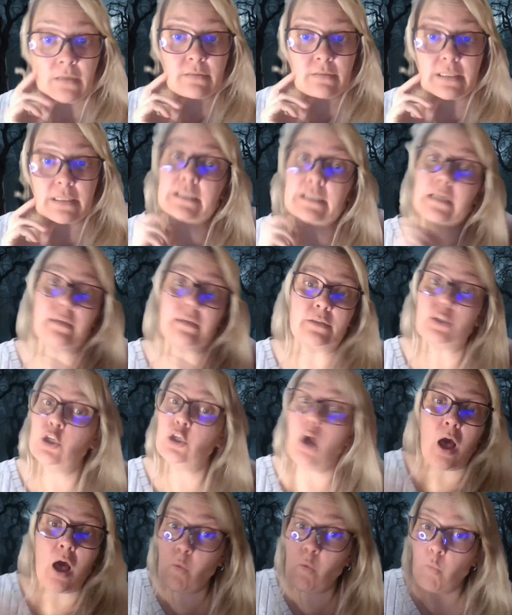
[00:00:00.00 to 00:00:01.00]
Listen,
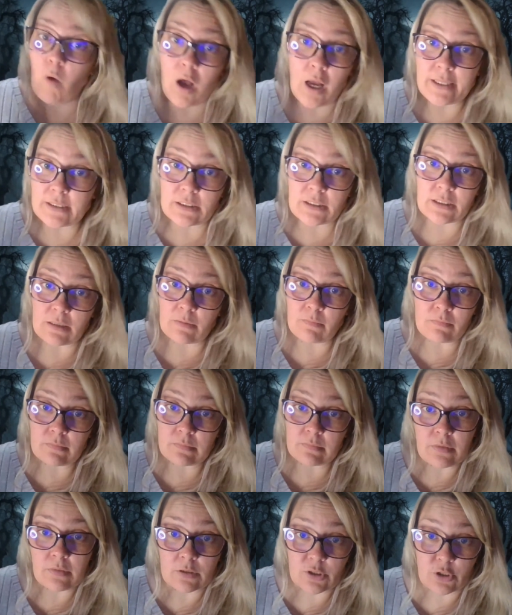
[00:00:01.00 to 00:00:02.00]
y'all want some
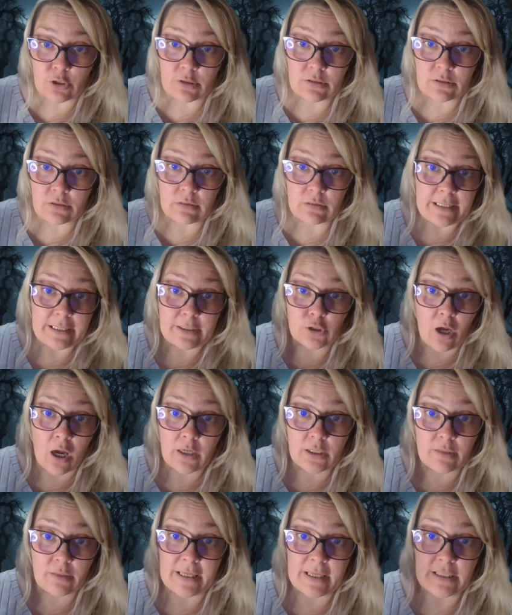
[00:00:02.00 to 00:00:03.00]

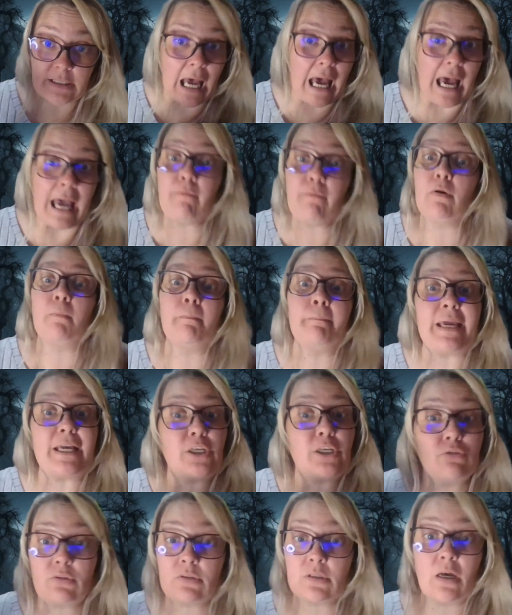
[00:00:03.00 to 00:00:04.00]
documents? I will make
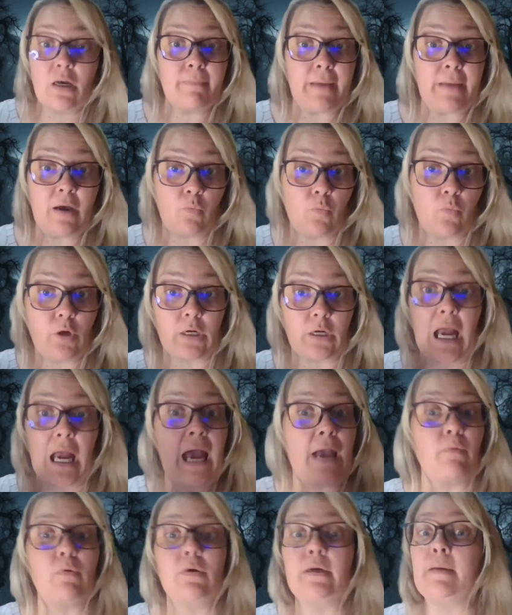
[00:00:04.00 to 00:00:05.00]
you some at work.
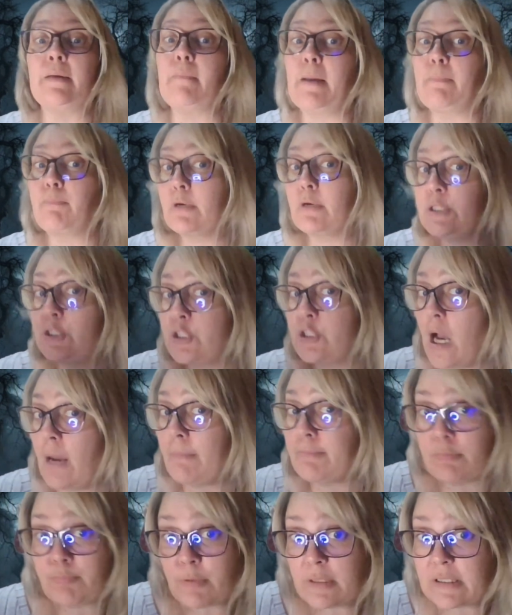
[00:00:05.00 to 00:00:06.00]
I will get my print shop
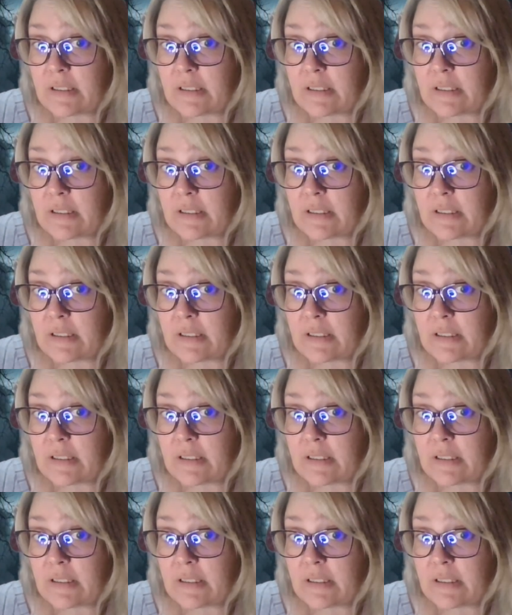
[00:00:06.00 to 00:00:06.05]
to print